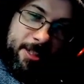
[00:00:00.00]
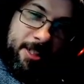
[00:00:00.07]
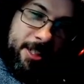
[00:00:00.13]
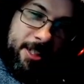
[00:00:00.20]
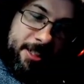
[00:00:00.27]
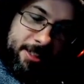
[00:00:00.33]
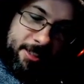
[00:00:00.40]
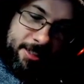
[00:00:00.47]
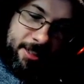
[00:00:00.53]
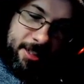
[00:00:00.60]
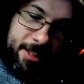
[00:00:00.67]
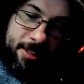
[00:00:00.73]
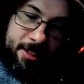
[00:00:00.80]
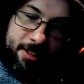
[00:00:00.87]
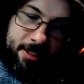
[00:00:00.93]
And
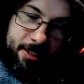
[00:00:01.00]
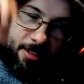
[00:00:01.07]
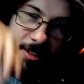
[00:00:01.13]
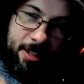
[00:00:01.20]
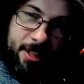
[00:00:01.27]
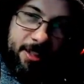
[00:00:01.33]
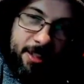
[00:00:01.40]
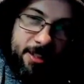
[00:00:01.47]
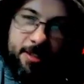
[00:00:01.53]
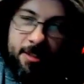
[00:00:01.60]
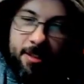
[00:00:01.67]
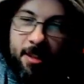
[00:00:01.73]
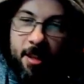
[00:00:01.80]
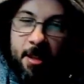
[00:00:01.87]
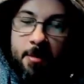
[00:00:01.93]
yes,
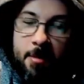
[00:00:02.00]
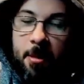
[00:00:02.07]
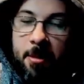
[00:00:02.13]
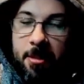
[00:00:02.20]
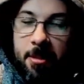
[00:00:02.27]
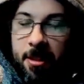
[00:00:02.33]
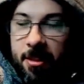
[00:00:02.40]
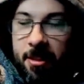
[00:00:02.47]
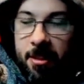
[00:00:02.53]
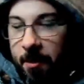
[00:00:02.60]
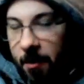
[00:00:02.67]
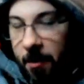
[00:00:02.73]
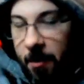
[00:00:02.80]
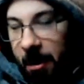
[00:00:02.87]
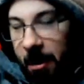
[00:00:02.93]
I apologize to
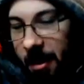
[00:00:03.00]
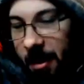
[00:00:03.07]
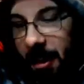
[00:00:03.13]
everyone.